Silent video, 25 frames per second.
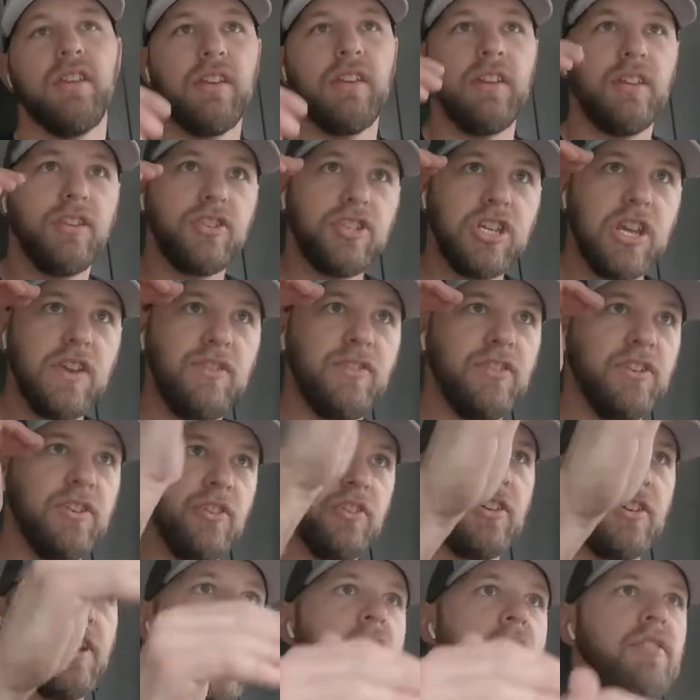achieving
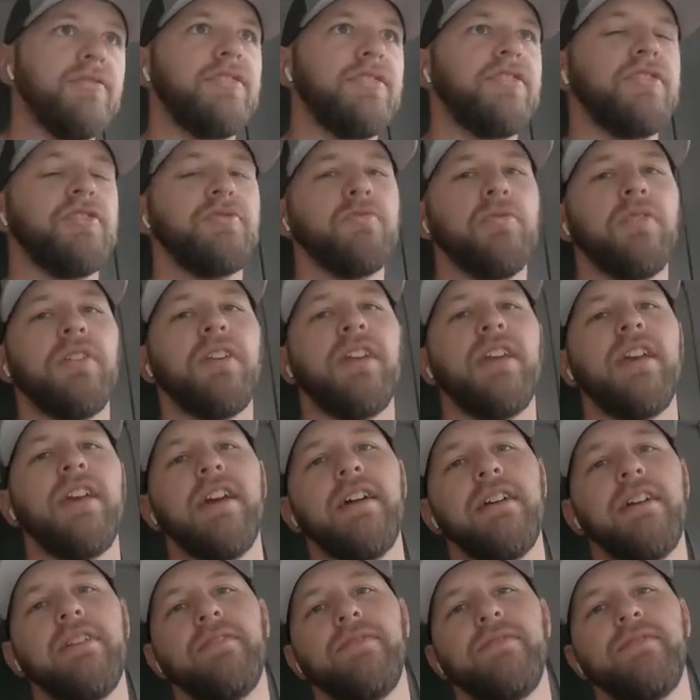your goals that you're wanting to
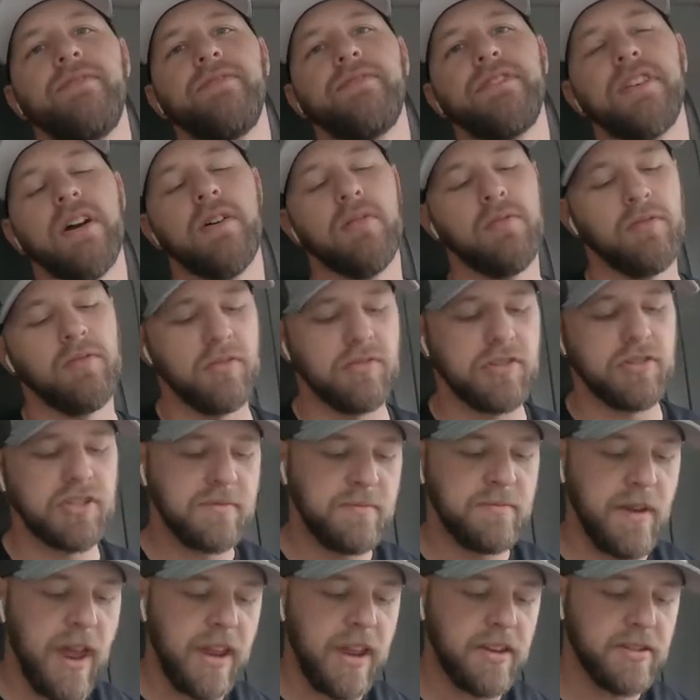hit. So I want to
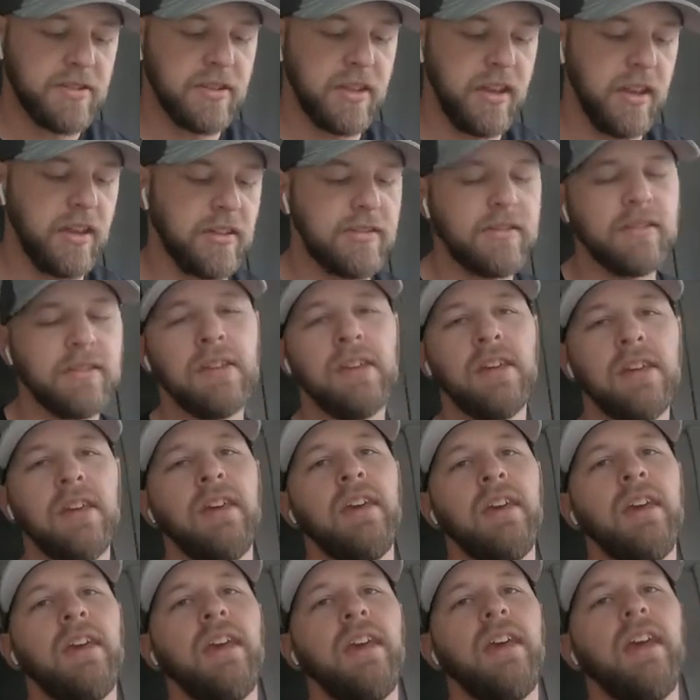smash this,
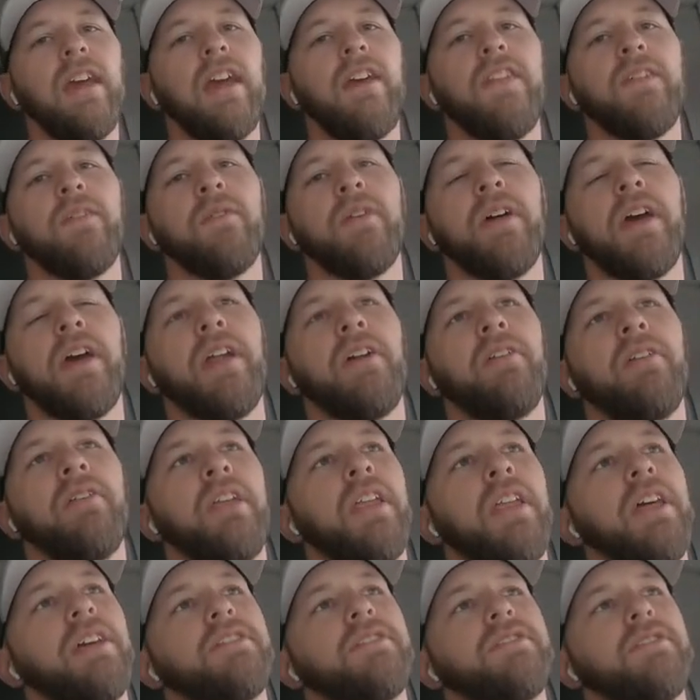and then we'll head on to the
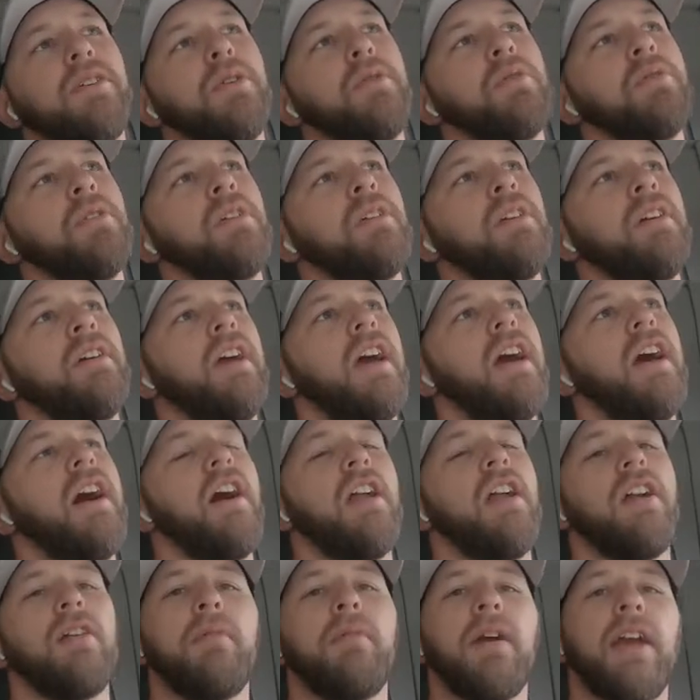next store. I'll
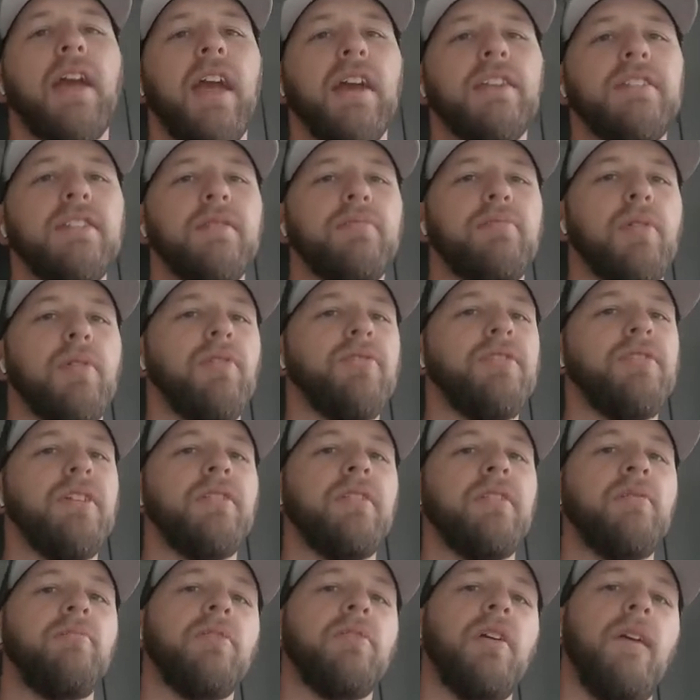holler back at you at pro tip
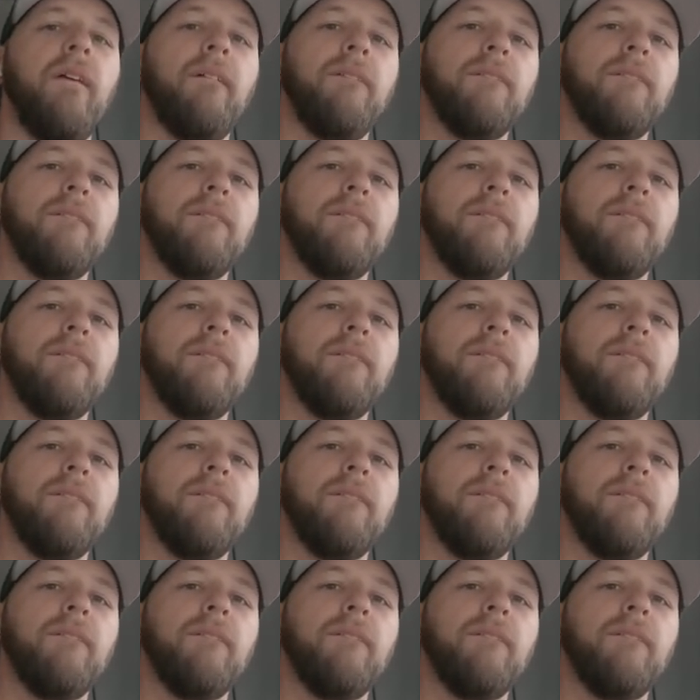number